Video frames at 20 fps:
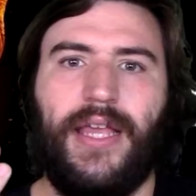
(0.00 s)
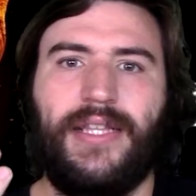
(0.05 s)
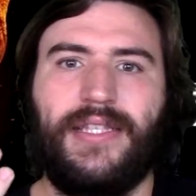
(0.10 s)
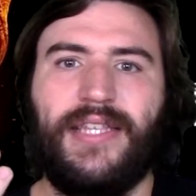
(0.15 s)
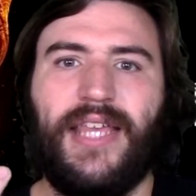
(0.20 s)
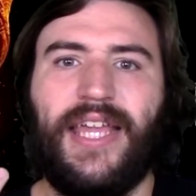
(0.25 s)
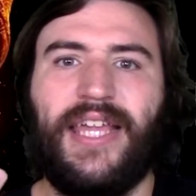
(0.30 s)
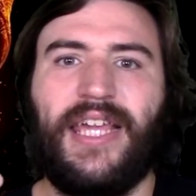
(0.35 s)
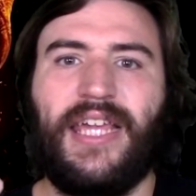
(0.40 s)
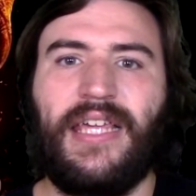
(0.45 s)
It's
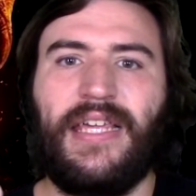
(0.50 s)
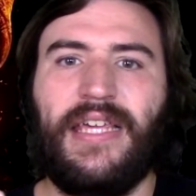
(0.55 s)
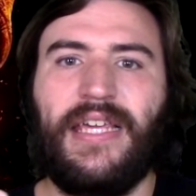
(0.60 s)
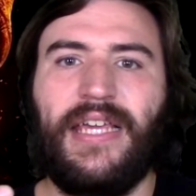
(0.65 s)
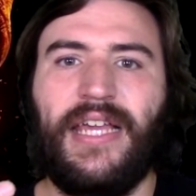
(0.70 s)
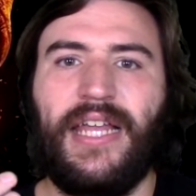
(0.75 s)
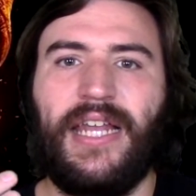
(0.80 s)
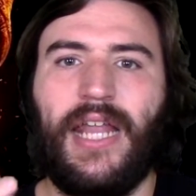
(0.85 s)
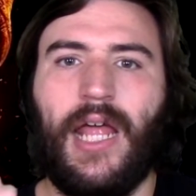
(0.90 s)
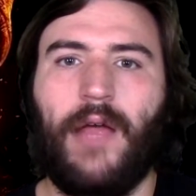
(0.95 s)
like he
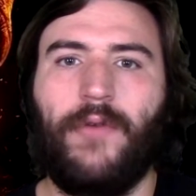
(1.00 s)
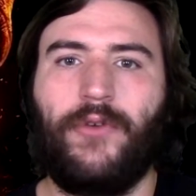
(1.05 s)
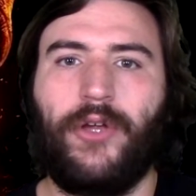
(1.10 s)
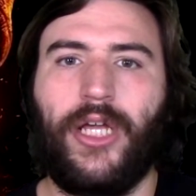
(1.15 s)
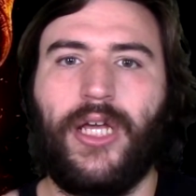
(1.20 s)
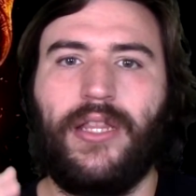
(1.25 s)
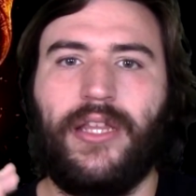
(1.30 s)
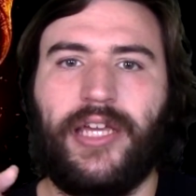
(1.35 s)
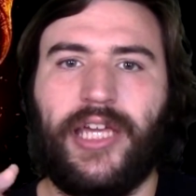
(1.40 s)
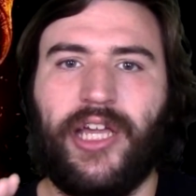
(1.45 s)
and every
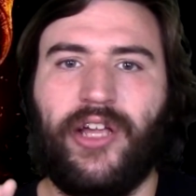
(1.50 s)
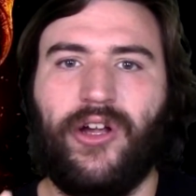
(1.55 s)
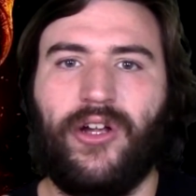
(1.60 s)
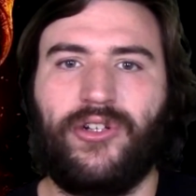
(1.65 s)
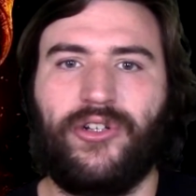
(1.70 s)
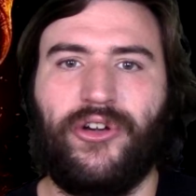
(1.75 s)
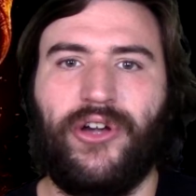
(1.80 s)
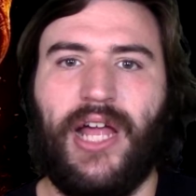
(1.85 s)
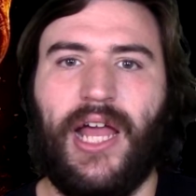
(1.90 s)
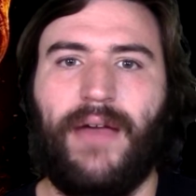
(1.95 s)
other
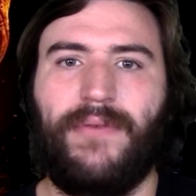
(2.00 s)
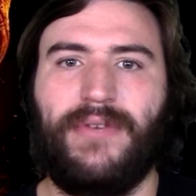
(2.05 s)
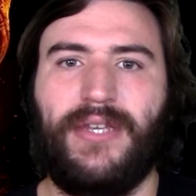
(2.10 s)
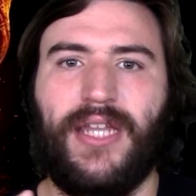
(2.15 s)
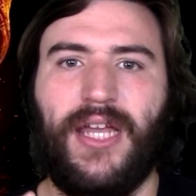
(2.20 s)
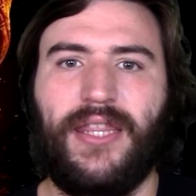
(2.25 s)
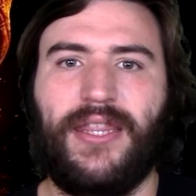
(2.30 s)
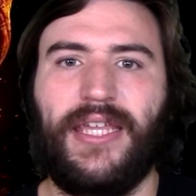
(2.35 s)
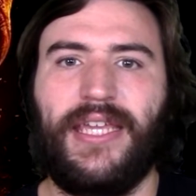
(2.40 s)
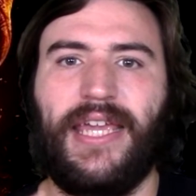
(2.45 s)
character have
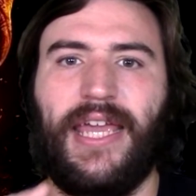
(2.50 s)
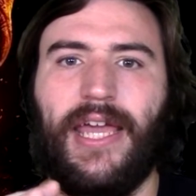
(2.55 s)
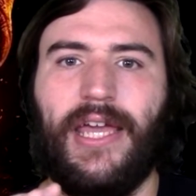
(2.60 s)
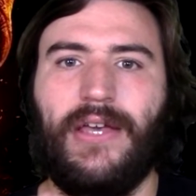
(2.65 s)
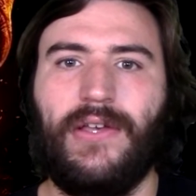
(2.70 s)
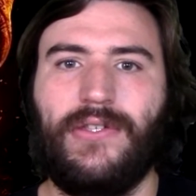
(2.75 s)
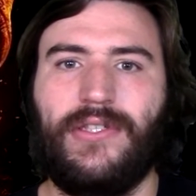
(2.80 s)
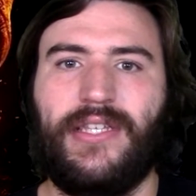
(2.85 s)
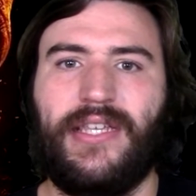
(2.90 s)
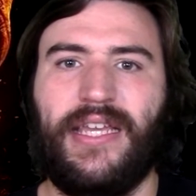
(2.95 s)
nothing
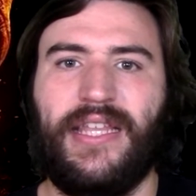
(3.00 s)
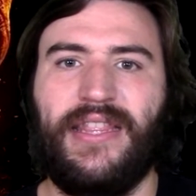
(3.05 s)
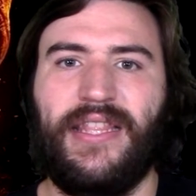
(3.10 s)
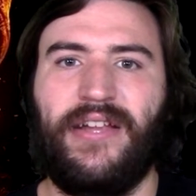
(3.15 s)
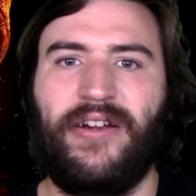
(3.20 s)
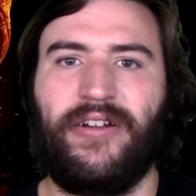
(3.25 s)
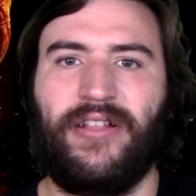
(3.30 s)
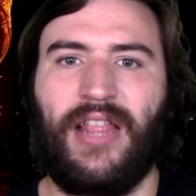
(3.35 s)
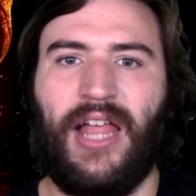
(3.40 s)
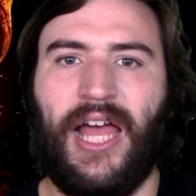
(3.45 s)
else in
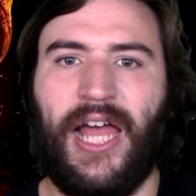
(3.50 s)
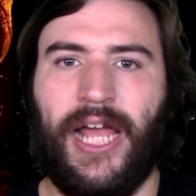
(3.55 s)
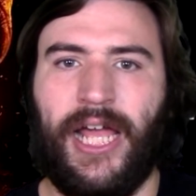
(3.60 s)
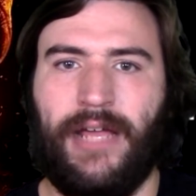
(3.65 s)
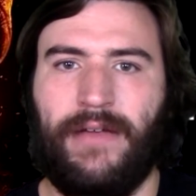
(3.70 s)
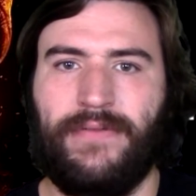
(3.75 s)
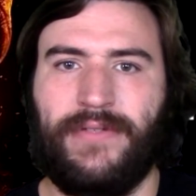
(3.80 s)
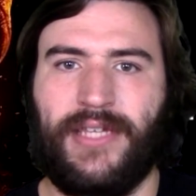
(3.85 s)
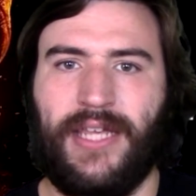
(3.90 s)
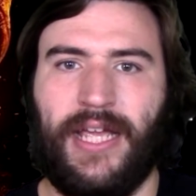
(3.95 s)
their lives